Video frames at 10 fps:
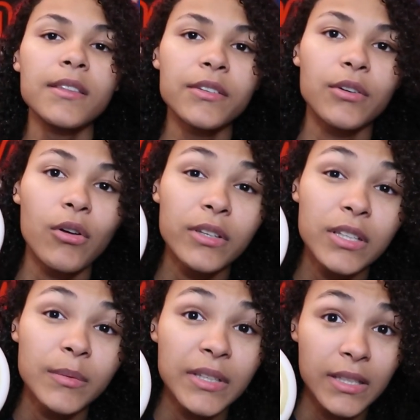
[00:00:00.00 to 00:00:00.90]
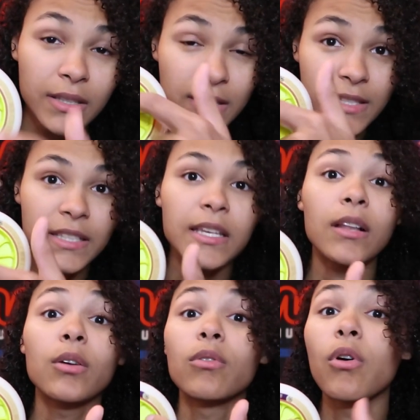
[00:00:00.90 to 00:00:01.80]
they're only going to be
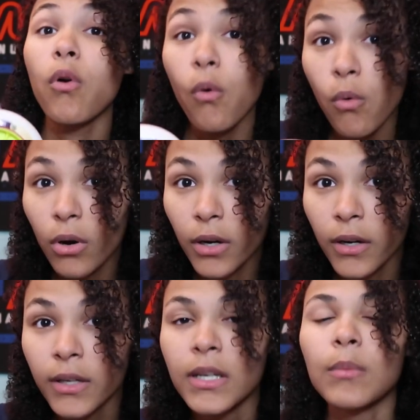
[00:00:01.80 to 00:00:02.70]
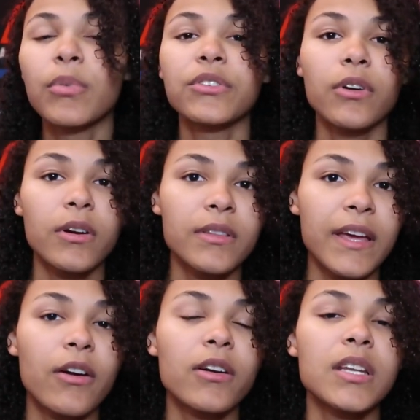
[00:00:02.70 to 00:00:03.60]
yellow core but there are
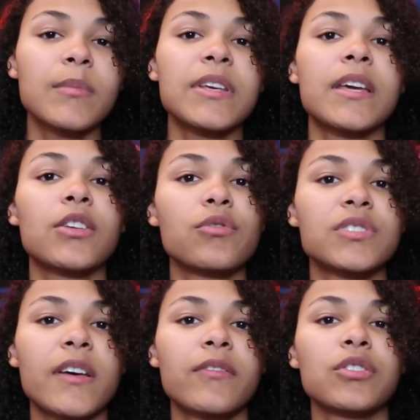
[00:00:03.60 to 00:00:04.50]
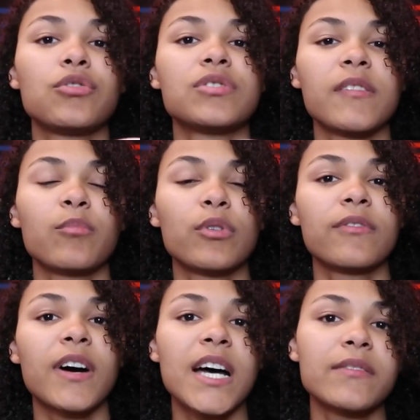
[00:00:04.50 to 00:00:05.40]
they are going to be in Q7,
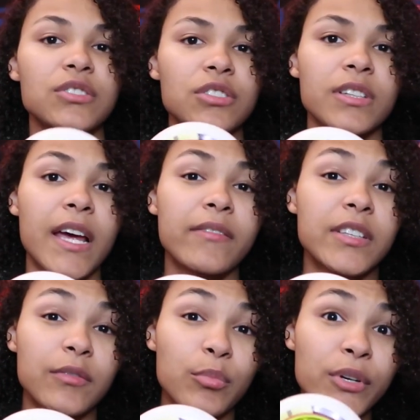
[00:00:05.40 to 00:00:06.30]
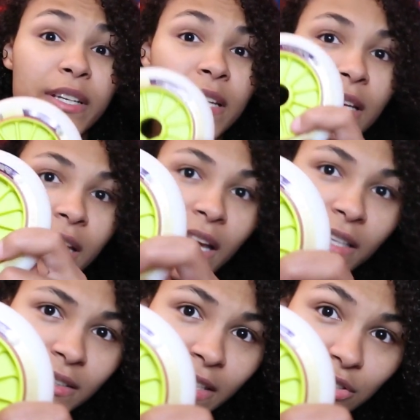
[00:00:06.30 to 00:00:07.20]
Q7.5. It's just going to have a different print.
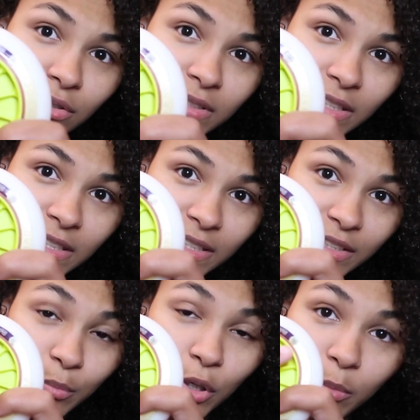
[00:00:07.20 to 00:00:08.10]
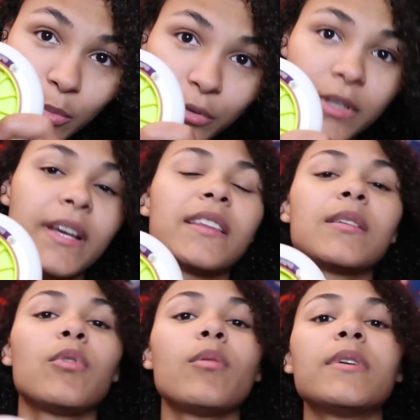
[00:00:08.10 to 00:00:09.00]
And as you can see, this has a purple print at
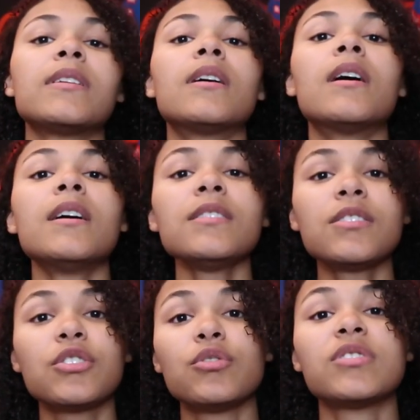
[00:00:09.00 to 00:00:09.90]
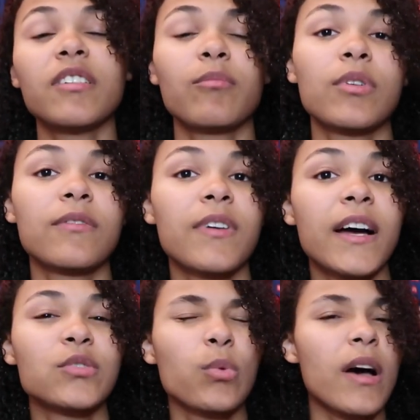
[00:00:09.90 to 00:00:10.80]
the moment. And the
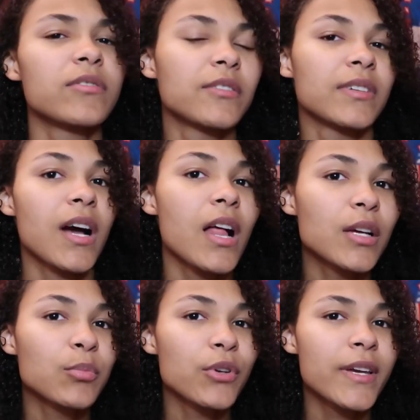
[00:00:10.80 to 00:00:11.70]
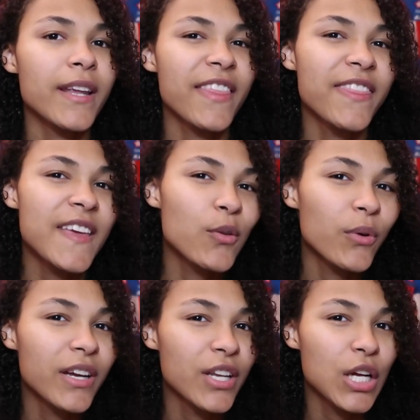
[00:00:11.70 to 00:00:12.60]
Q7.5s will have a different color print. I think
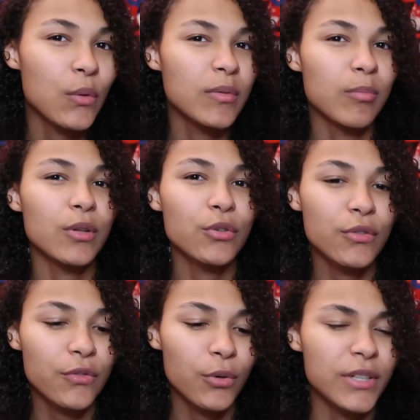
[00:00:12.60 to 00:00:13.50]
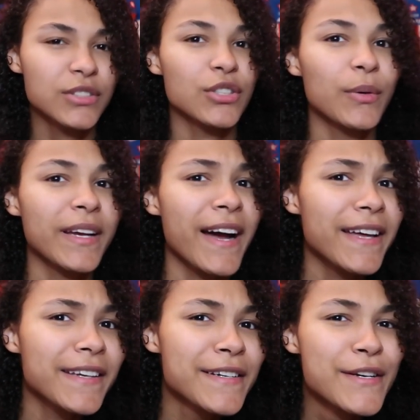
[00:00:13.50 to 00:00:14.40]
we're going to go with blue for it. So it
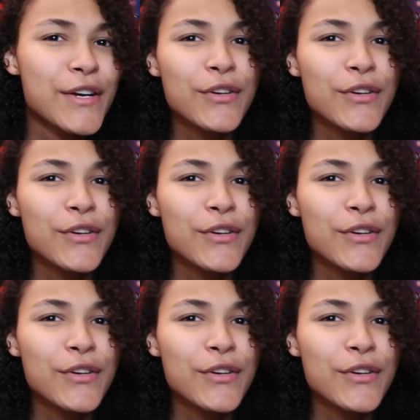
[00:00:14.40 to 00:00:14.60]
kind of